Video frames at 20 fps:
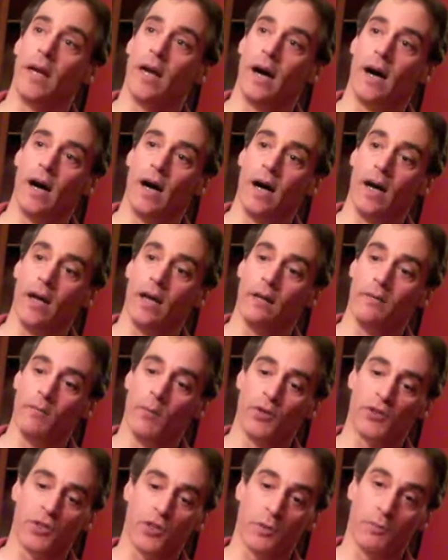
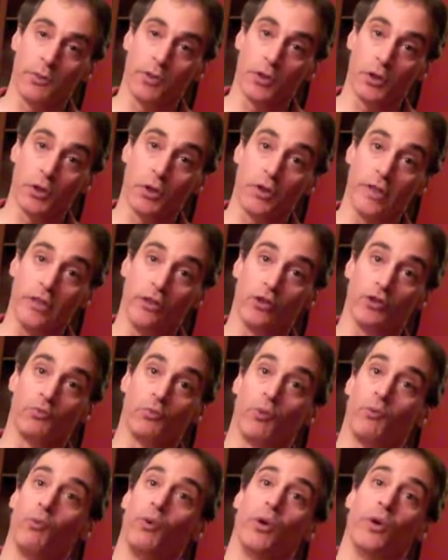most of their political leaders,
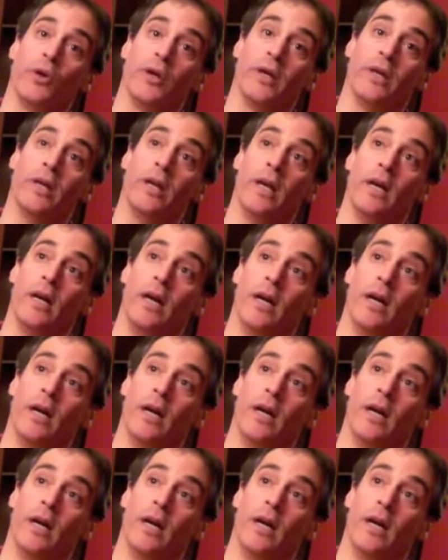were really